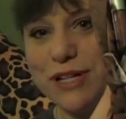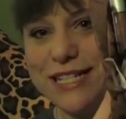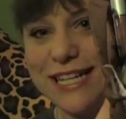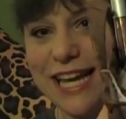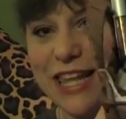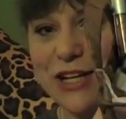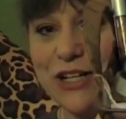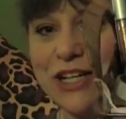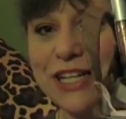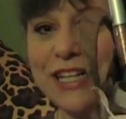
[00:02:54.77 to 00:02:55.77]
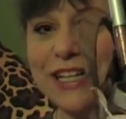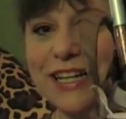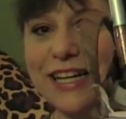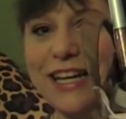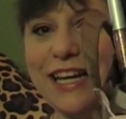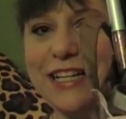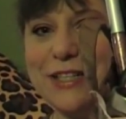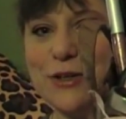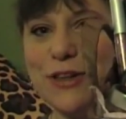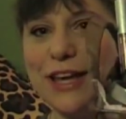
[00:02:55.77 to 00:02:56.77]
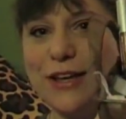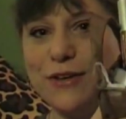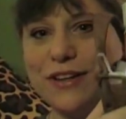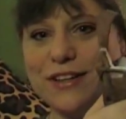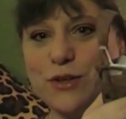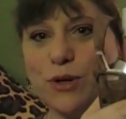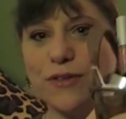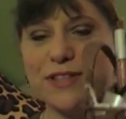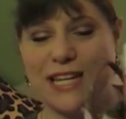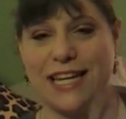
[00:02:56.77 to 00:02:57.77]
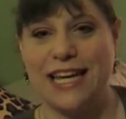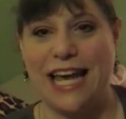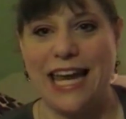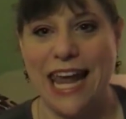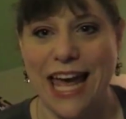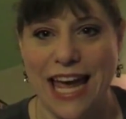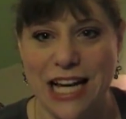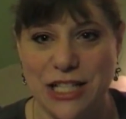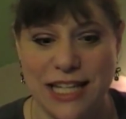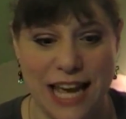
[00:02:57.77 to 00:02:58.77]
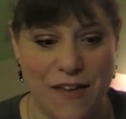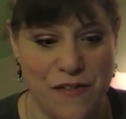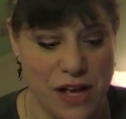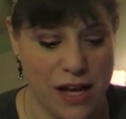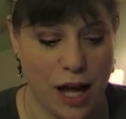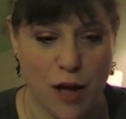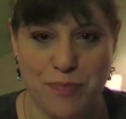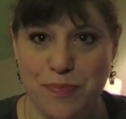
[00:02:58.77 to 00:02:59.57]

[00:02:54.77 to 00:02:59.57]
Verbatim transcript: put it together again, so that you can sort of see. And I actually have a